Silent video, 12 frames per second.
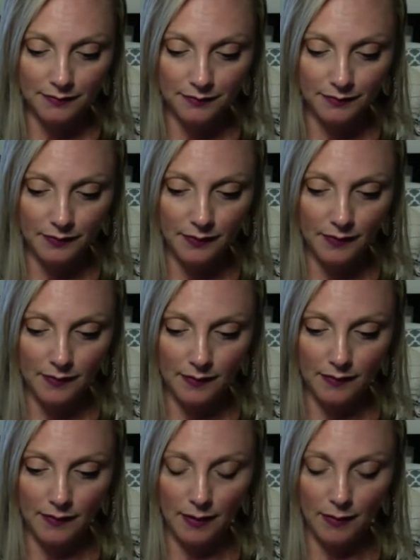
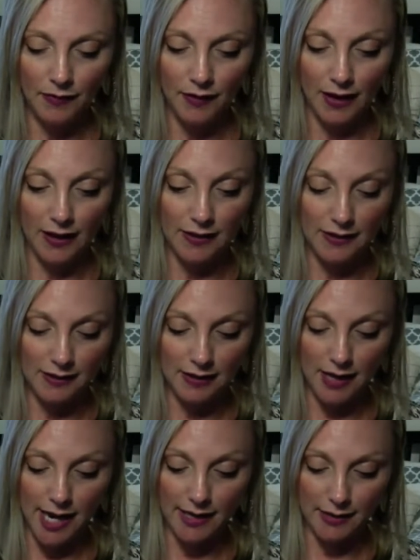I feel like this is the
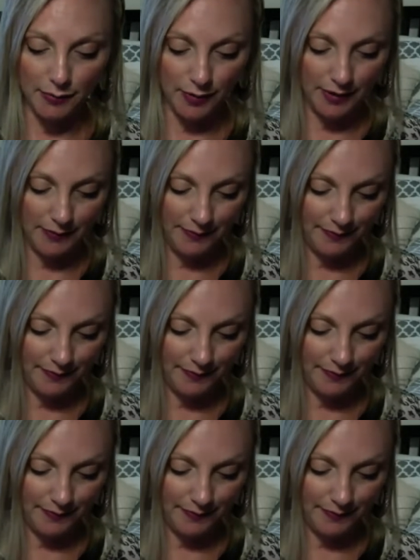last one.